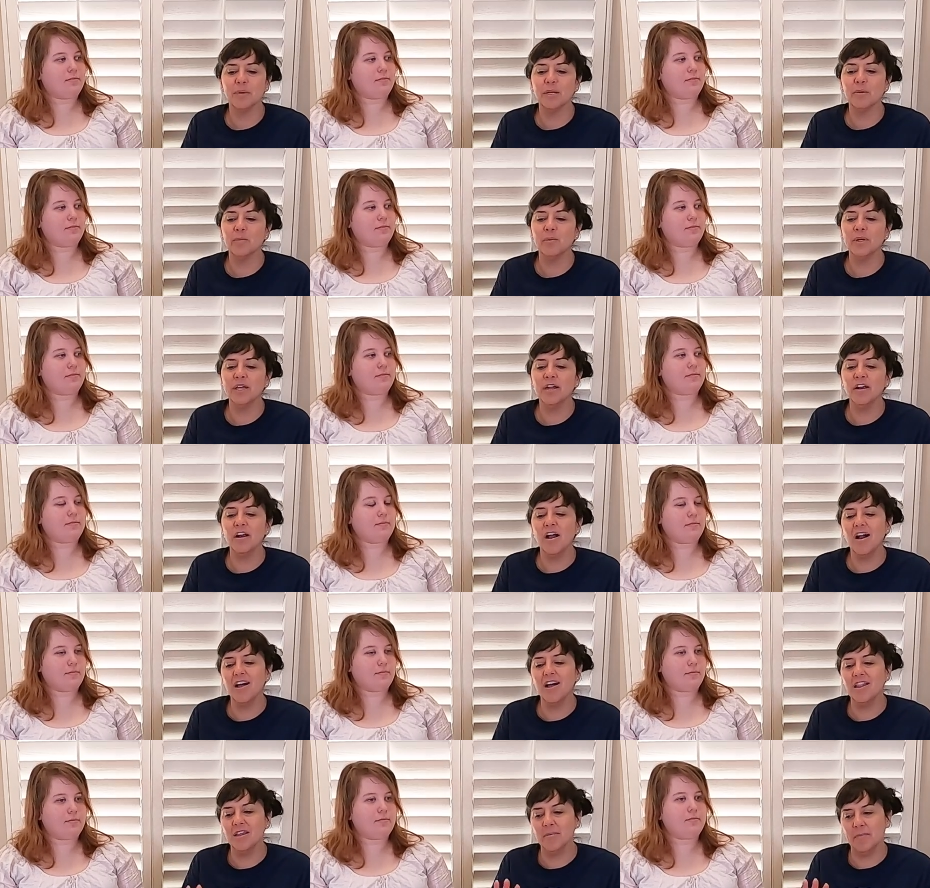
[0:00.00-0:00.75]
Speaker 1: but we
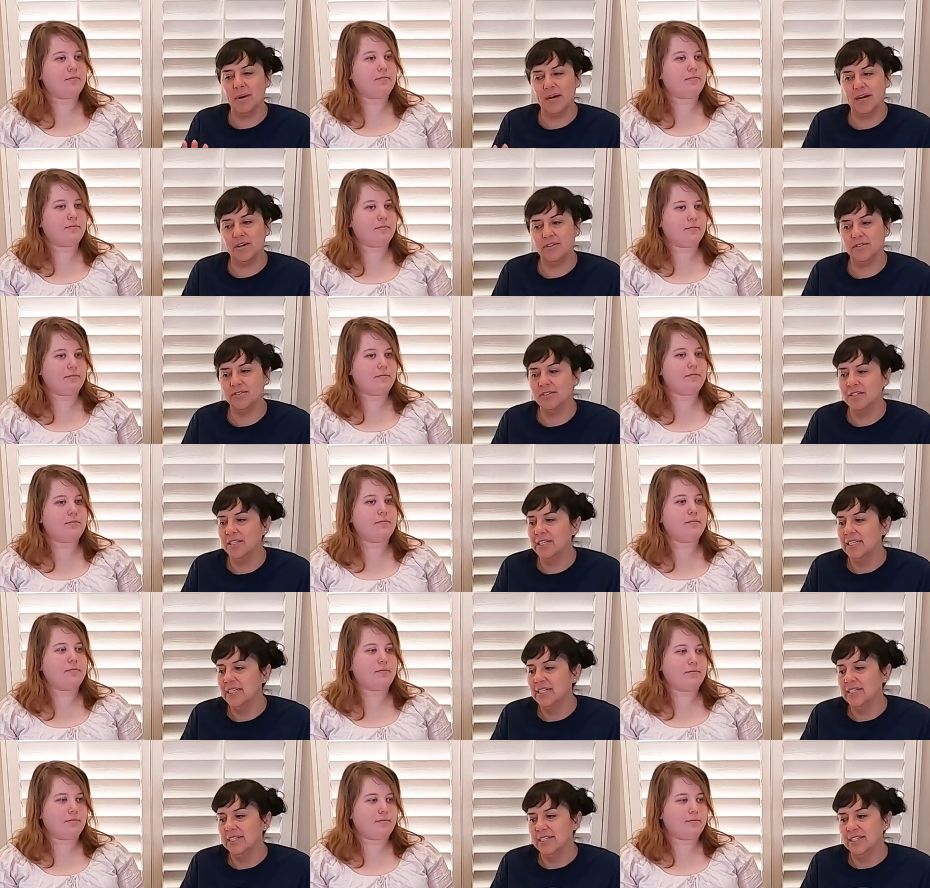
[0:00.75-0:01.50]
are all about
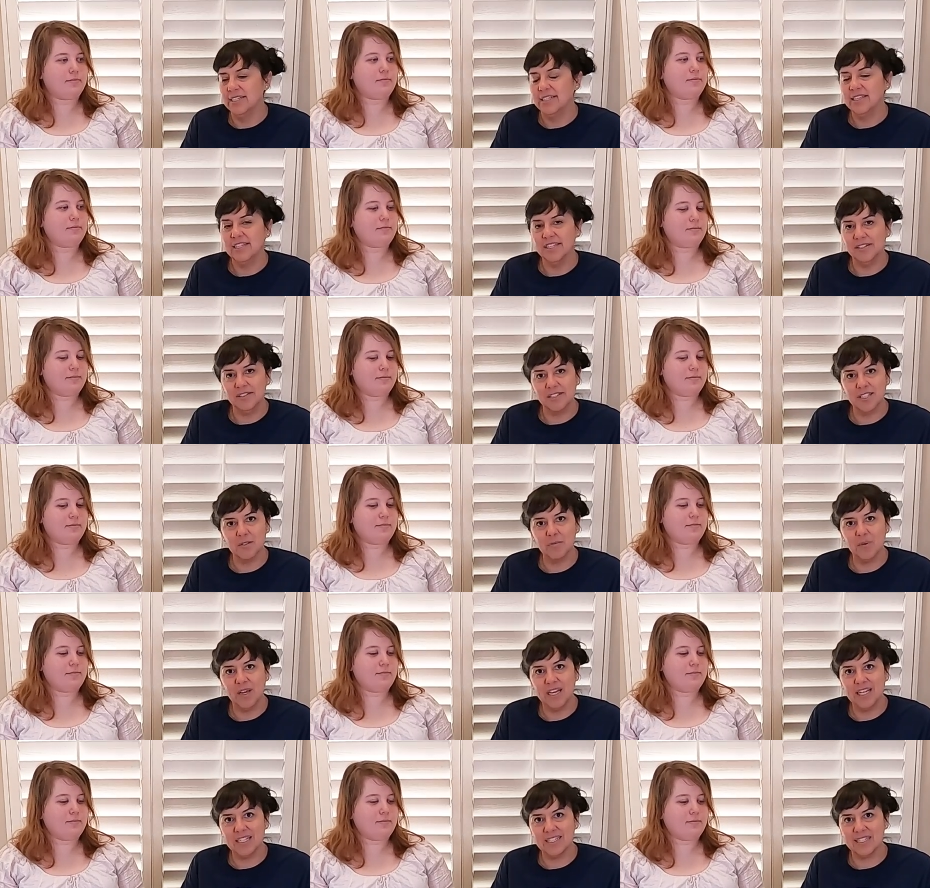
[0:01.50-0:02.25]
little
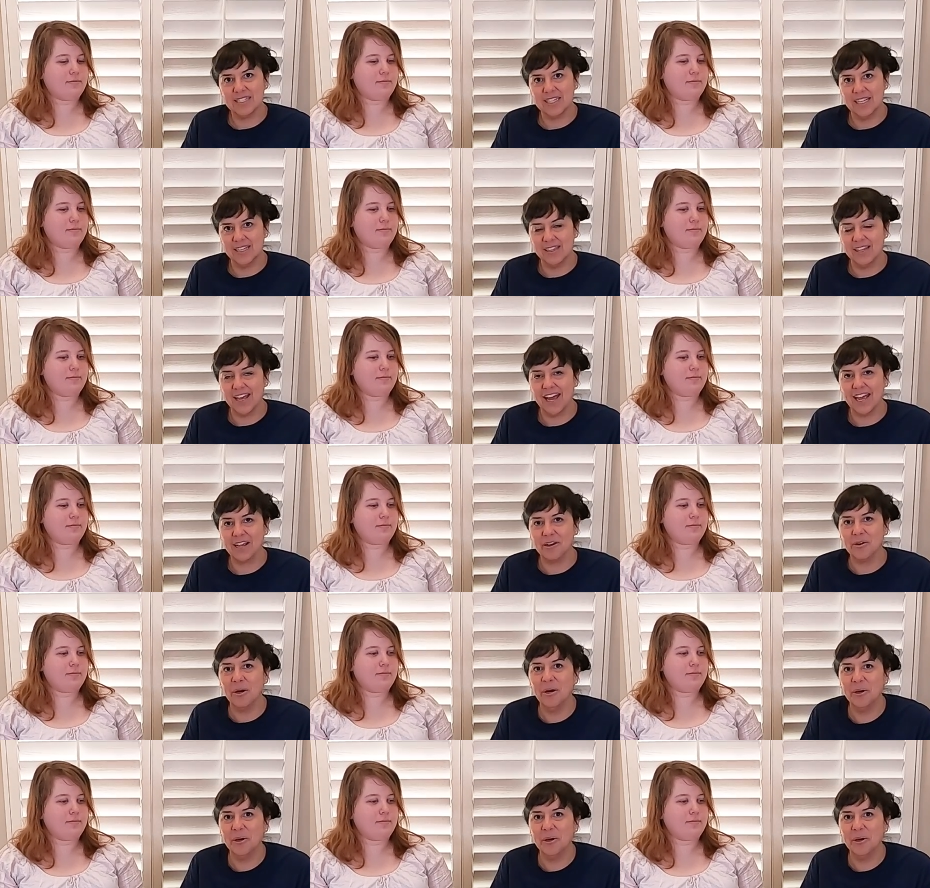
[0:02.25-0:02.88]
space and like